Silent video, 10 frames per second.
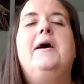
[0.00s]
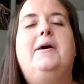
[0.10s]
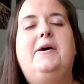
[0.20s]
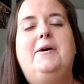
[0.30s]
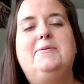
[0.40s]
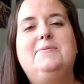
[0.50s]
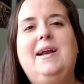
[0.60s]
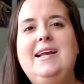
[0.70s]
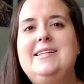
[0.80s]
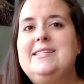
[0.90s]
All
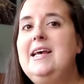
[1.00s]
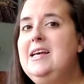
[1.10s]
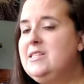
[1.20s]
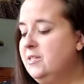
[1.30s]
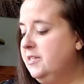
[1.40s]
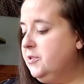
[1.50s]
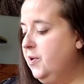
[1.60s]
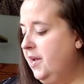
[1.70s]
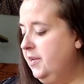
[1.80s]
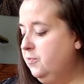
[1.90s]
right, so let's
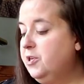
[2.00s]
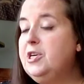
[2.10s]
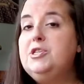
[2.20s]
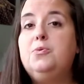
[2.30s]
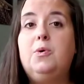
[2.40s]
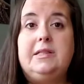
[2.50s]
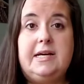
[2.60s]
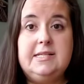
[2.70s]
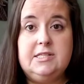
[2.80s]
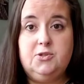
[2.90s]
go ahead and we're going to do one
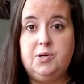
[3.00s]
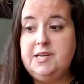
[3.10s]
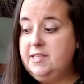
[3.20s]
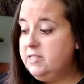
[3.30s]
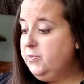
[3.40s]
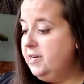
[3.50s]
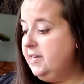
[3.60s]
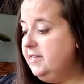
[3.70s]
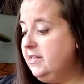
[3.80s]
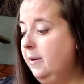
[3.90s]
last story. This one
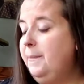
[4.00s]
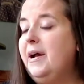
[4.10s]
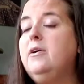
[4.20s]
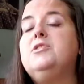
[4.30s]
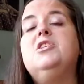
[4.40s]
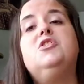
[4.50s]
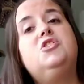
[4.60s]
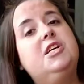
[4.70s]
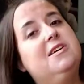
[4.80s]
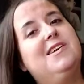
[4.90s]
is about
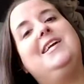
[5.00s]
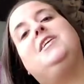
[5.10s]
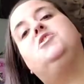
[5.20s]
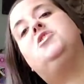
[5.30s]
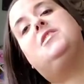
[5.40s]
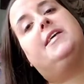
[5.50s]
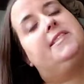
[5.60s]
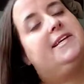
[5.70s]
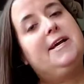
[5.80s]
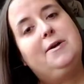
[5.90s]
sharing, just
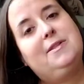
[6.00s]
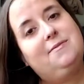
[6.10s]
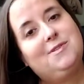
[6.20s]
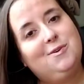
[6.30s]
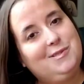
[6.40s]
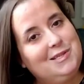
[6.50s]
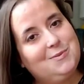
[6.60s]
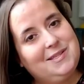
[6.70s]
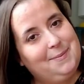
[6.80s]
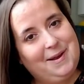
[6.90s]
like the cow loves
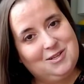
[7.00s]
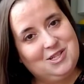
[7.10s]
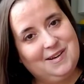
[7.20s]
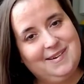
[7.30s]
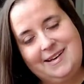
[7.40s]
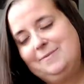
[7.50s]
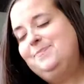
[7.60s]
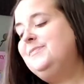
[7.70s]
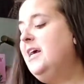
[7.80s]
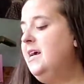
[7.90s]
cookies was about sharing.
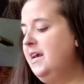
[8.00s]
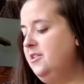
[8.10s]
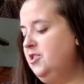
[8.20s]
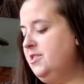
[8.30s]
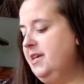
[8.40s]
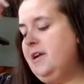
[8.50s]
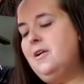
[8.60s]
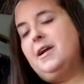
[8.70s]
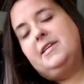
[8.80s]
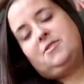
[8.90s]
And just like
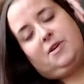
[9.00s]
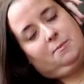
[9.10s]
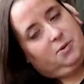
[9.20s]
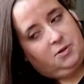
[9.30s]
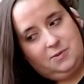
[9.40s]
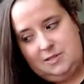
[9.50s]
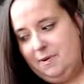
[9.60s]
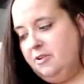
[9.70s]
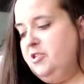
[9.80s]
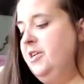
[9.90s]
our ice cream book was
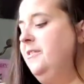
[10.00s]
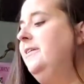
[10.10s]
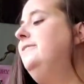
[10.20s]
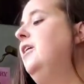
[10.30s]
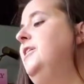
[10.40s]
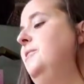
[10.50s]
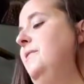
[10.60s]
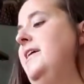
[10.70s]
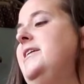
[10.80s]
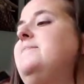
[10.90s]
about sharing. Are you
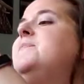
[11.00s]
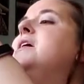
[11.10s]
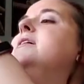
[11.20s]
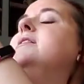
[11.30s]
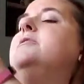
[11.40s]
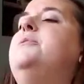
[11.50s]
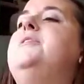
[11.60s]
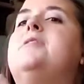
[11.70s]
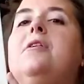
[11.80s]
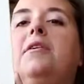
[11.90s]
ready? This one
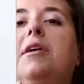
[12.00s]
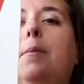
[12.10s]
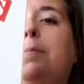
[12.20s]
is called